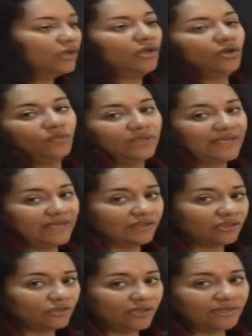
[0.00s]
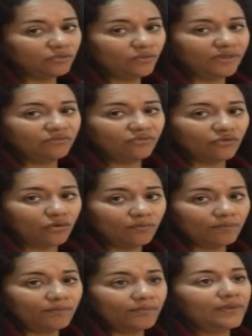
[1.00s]
We calculate weight
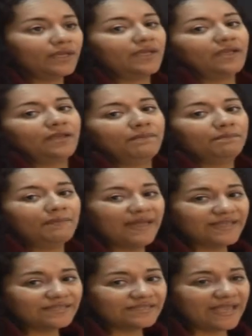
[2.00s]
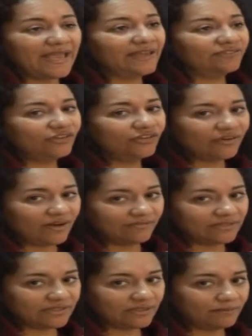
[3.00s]
from mass and
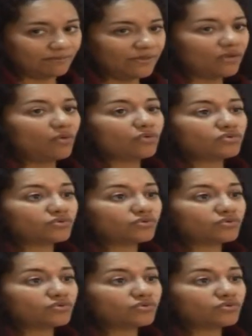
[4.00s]
gravity, because